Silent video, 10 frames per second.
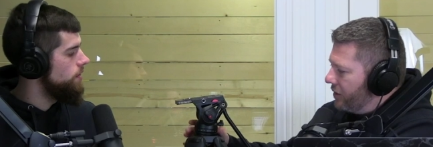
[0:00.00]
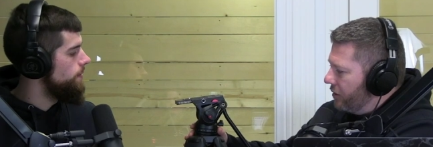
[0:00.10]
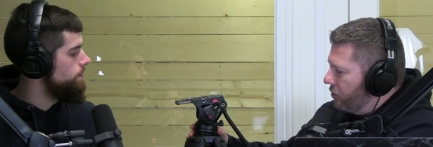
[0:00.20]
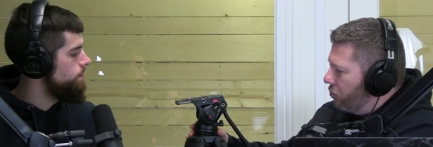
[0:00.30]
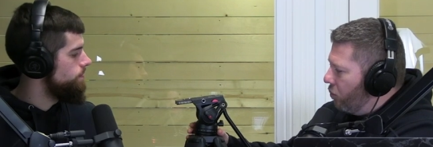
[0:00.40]

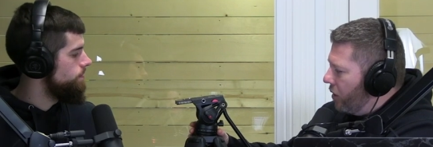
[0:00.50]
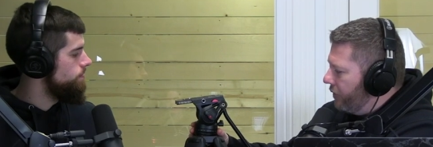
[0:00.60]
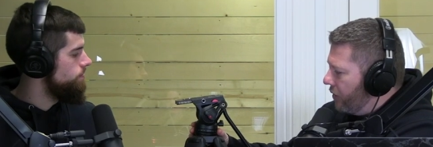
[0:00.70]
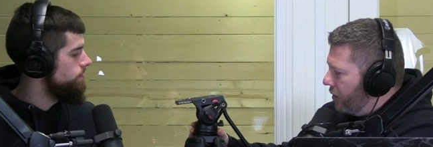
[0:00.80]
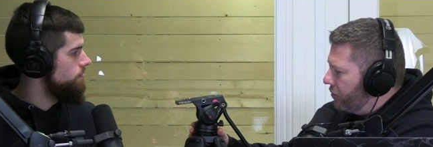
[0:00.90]
Speaker 1: isn't one
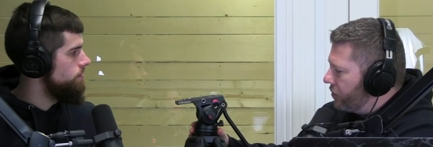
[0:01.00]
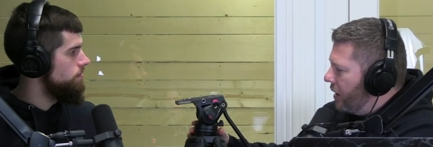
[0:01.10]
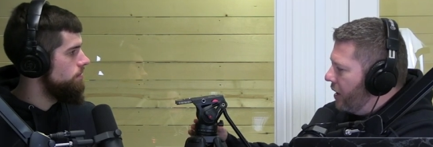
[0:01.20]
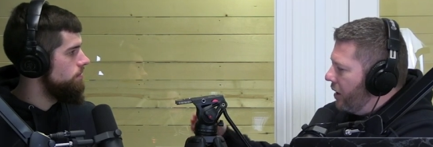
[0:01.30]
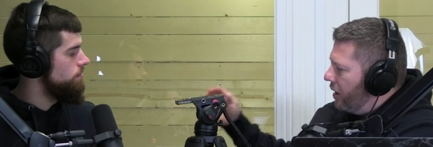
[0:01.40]
of those,
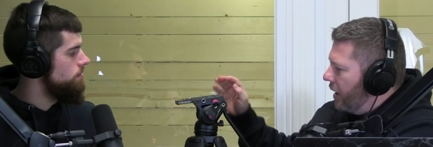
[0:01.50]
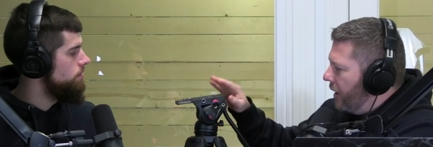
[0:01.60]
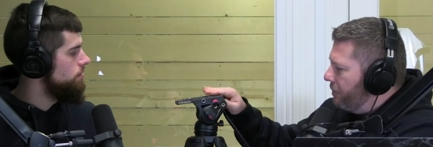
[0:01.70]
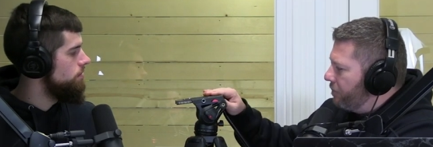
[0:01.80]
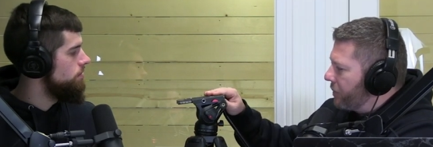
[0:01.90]

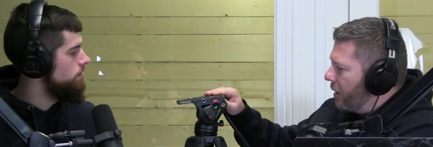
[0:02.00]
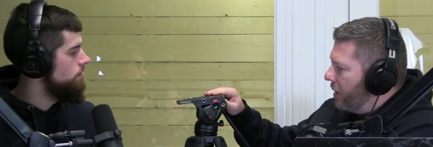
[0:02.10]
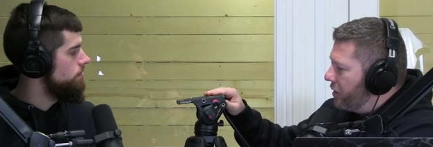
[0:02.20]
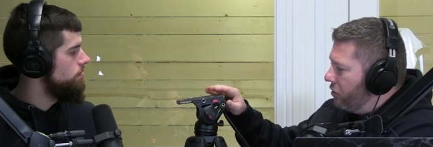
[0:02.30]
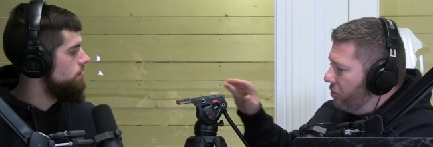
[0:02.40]
um,
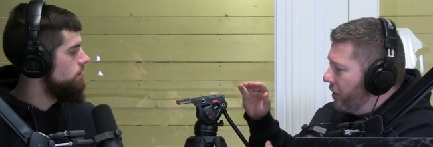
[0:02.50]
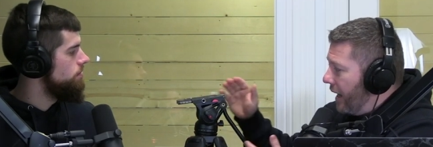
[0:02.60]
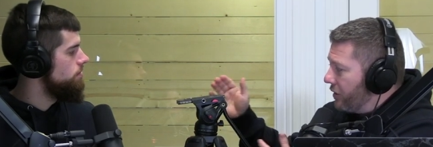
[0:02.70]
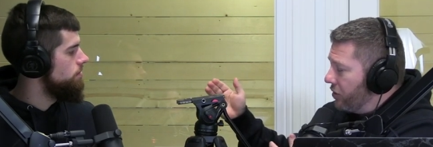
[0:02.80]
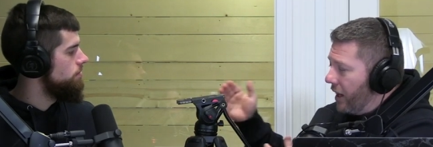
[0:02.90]
but you we
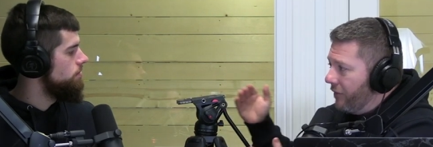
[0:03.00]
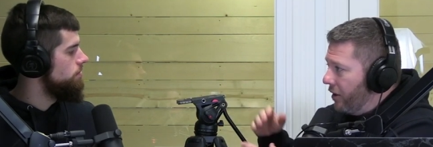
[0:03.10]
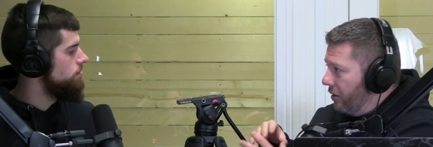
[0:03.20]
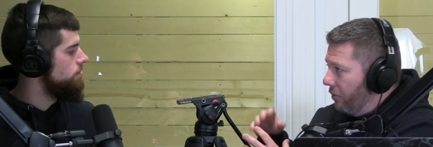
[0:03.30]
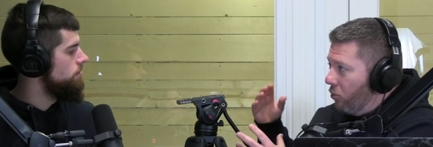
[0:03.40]
actually have
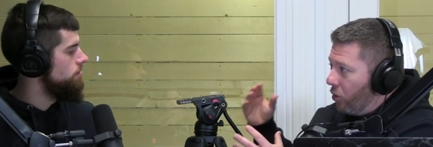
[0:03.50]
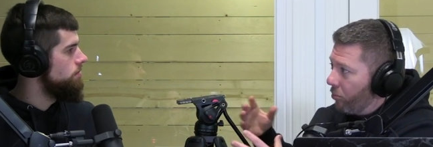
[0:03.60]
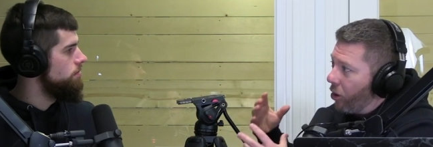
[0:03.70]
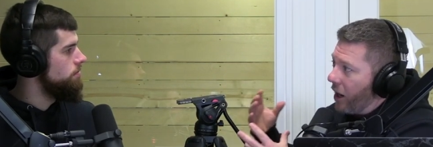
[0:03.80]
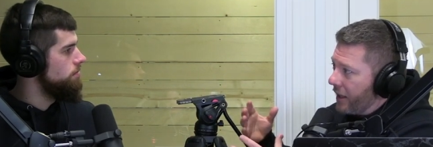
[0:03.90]
a, a, more
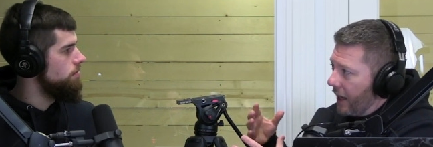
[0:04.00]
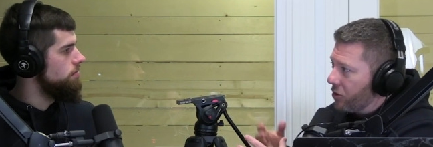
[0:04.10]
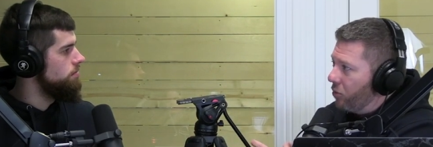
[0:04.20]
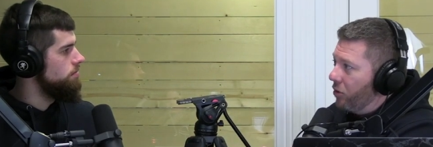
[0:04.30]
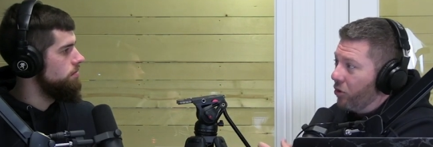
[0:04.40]

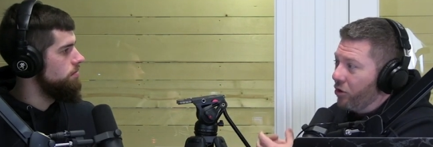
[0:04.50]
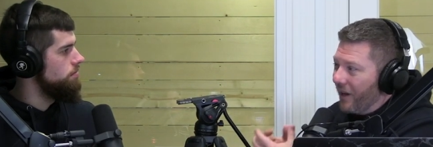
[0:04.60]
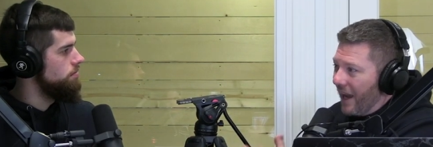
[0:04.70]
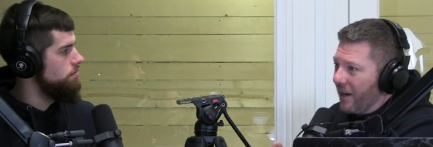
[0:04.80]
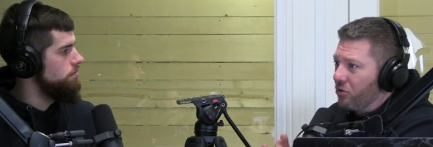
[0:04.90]
broadcast one where you
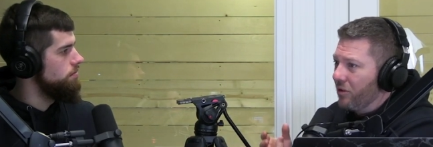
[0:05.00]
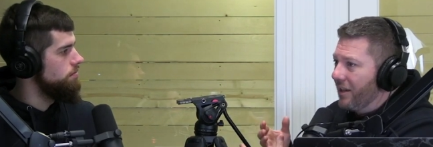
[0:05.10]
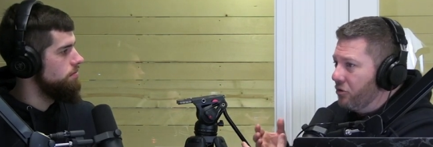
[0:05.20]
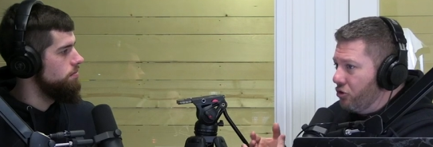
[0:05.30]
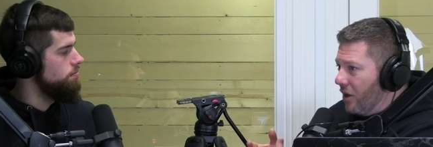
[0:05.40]
can actually
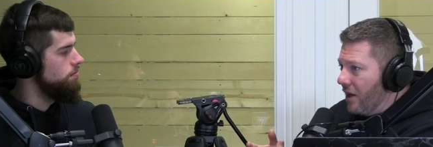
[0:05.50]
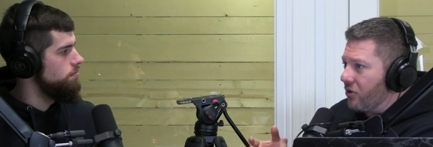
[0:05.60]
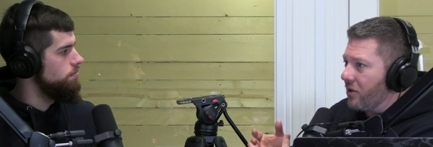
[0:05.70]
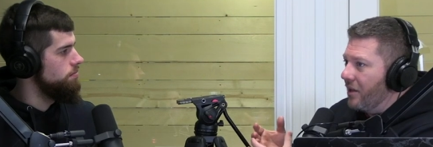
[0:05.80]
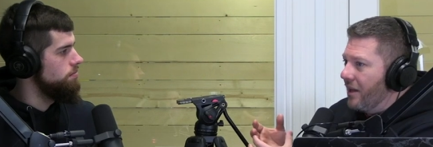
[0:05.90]

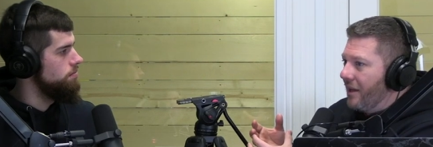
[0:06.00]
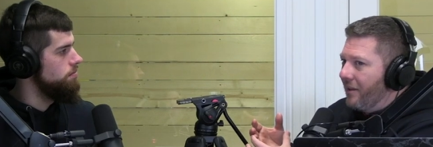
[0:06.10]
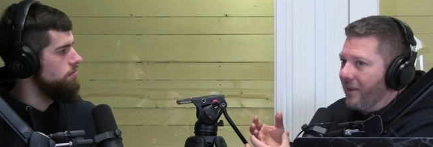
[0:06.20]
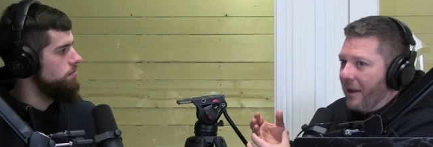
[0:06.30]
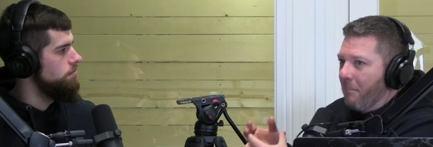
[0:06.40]
adjust
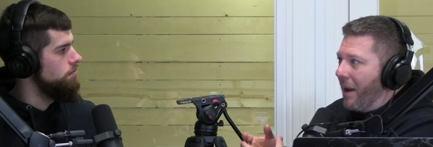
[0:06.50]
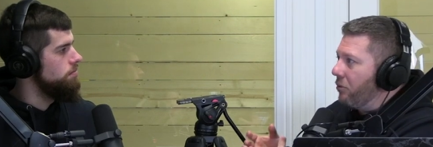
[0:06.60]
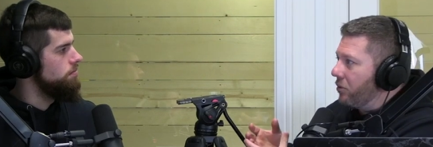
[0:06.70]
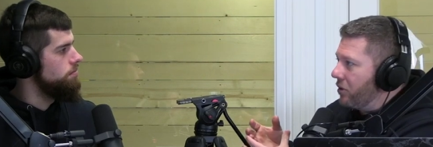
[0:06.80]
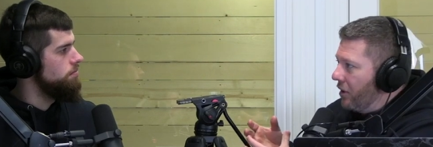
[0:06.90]
the
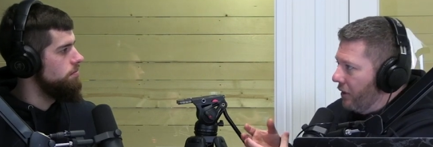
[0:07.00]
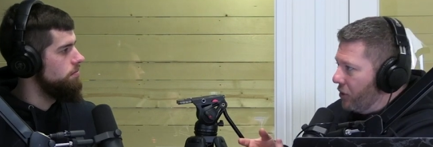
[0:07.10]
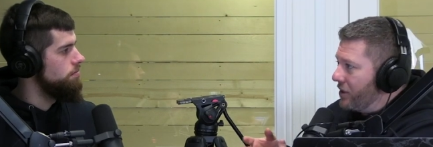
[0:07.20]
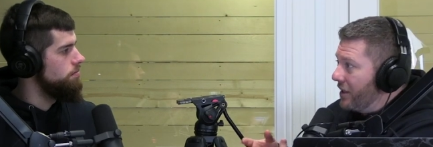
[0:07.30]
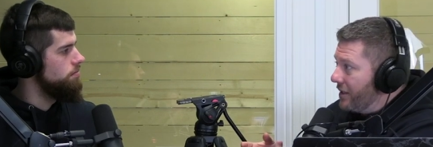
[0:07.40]
amount of
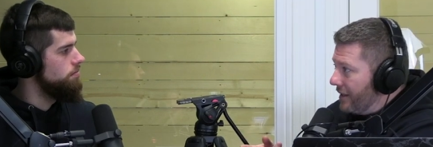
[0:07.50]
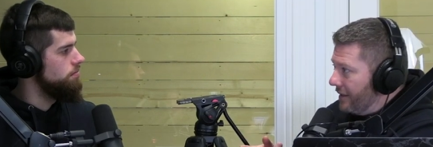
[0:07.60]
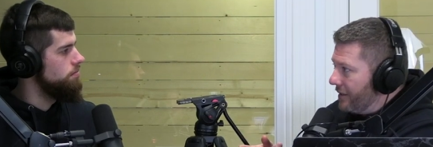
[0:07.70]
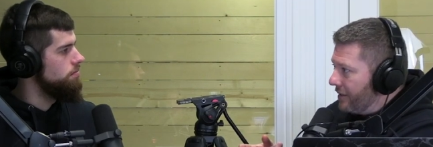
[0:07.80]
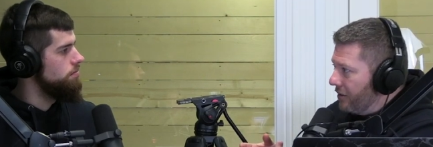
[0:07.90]

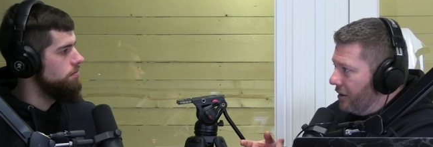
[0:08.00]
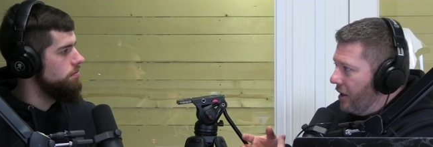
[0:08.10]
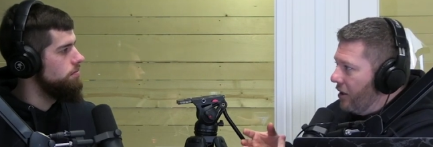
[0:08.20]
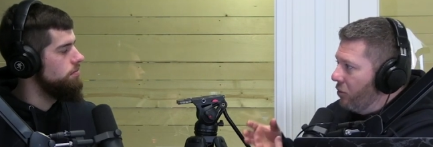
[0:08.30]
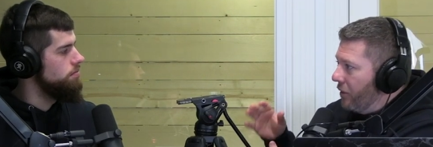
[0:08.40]
resistance
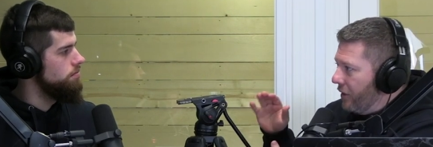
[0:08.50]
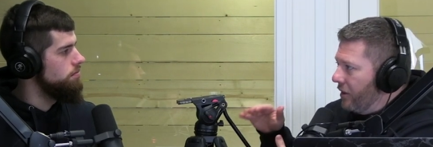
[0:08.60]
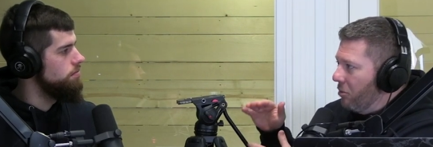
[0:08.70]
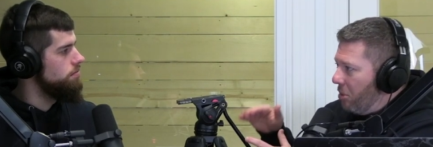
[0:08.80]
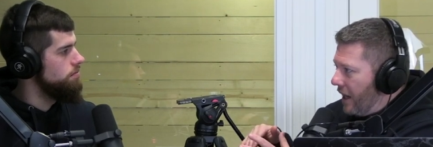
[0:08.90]

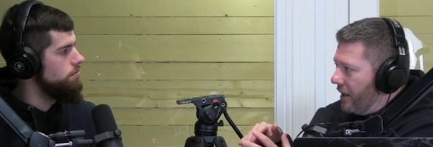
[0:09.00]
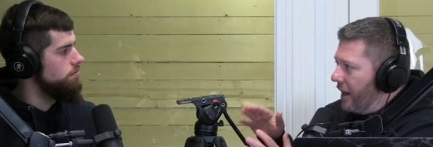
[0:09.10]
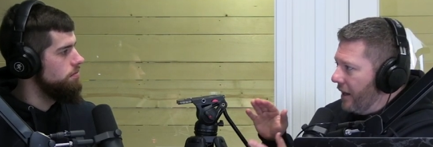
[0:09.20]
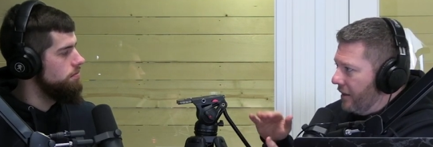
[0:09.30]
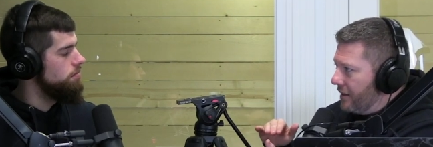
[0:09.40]
within the pan
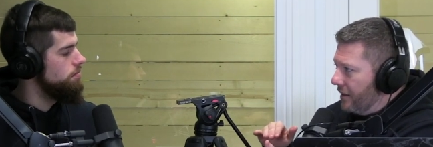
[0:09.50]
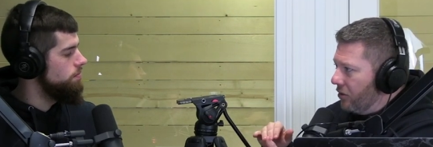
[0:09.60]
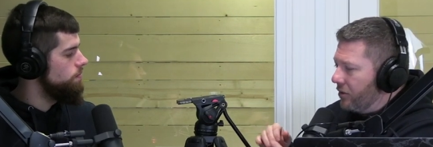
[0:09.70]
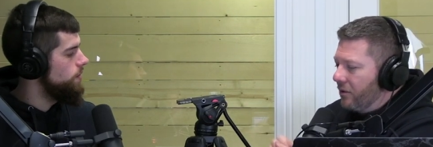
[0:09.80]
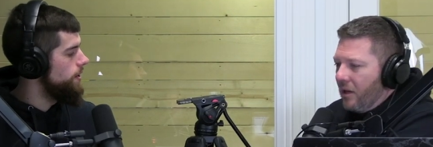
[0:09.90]
and the tilt.